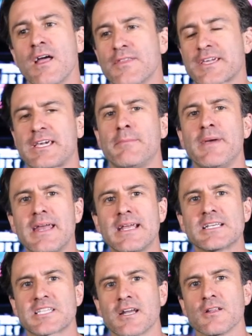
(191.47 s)
the committee
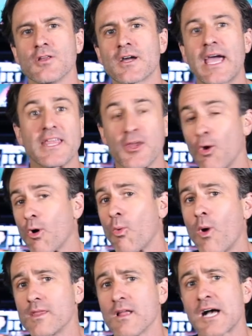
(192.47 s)
is going to look at your
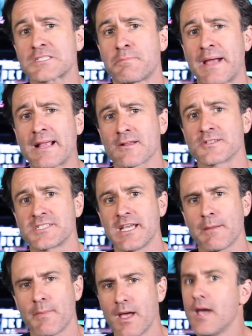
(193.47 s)
one loss Baylor
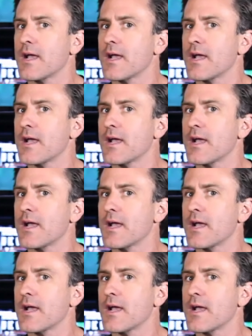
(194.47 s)
team